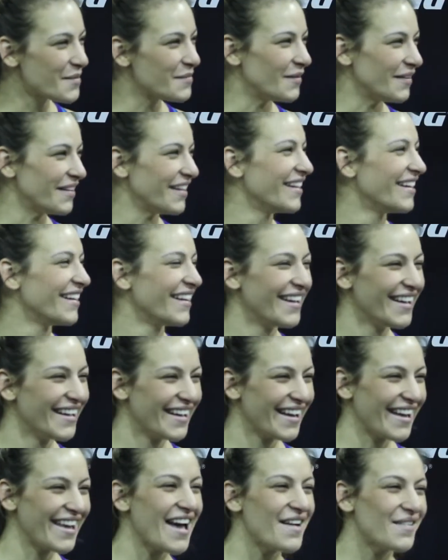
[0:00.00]
little bit more. Just a little.
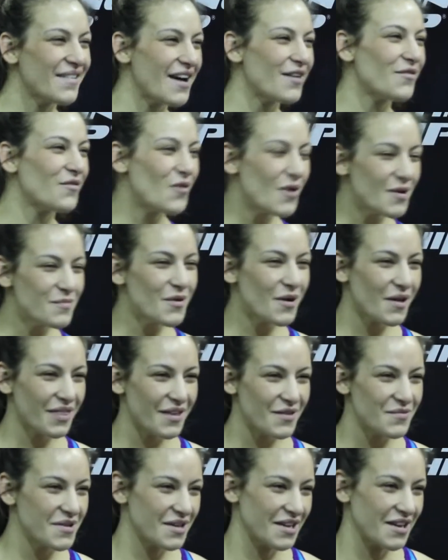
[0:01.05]
More. Yeah, we have one more
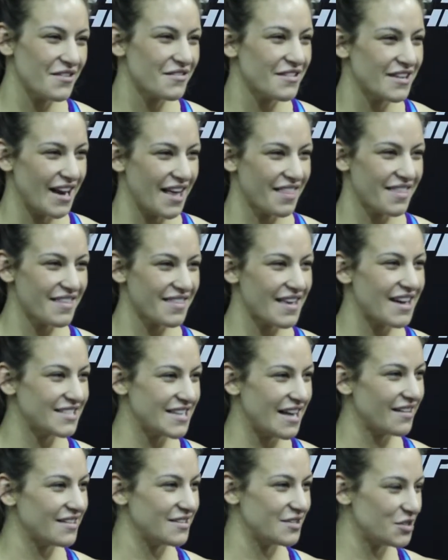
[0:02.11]
thing we can agree on. I think
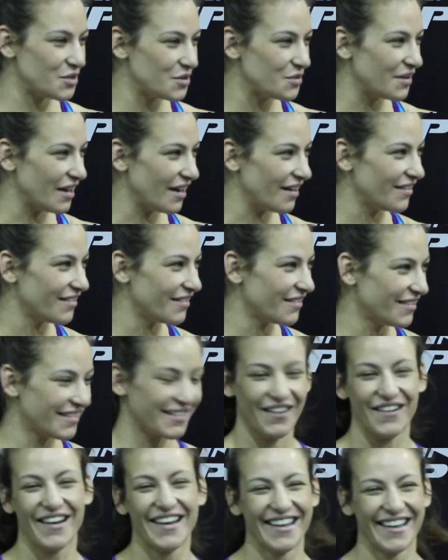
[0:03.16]
that tallies two
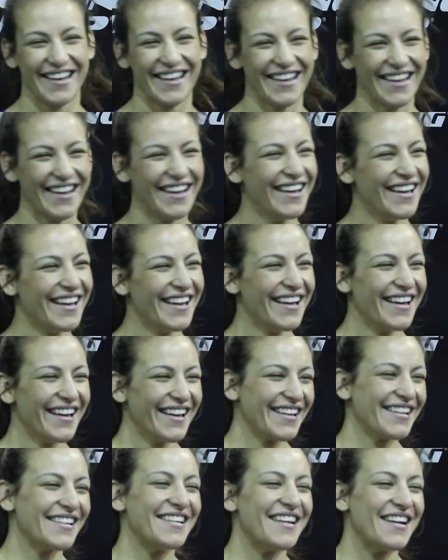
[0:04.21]

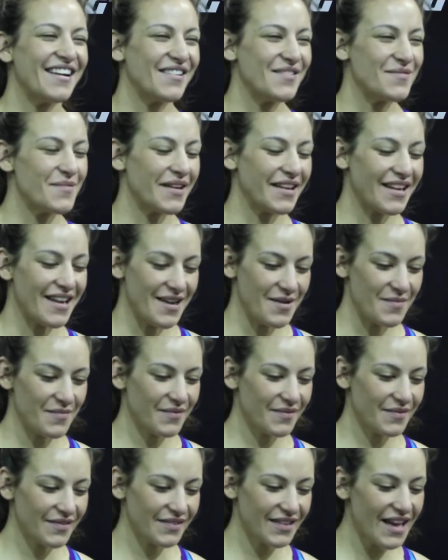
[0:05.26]
now. no, but um,
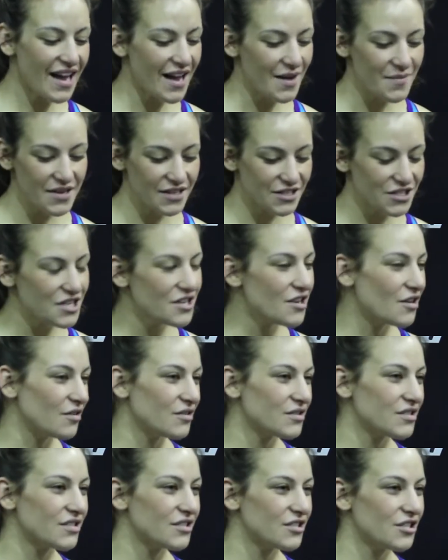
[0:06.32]
yeah, I mean, she
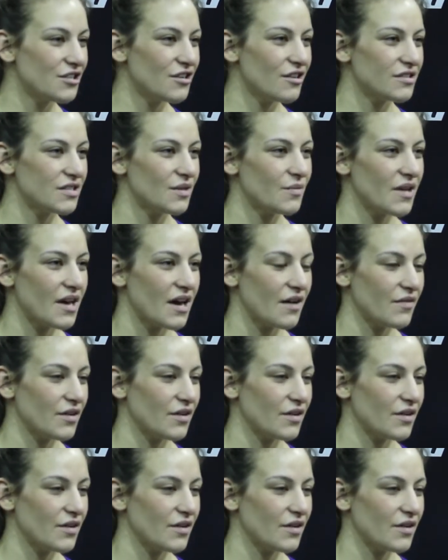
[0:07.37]
knows. She knows that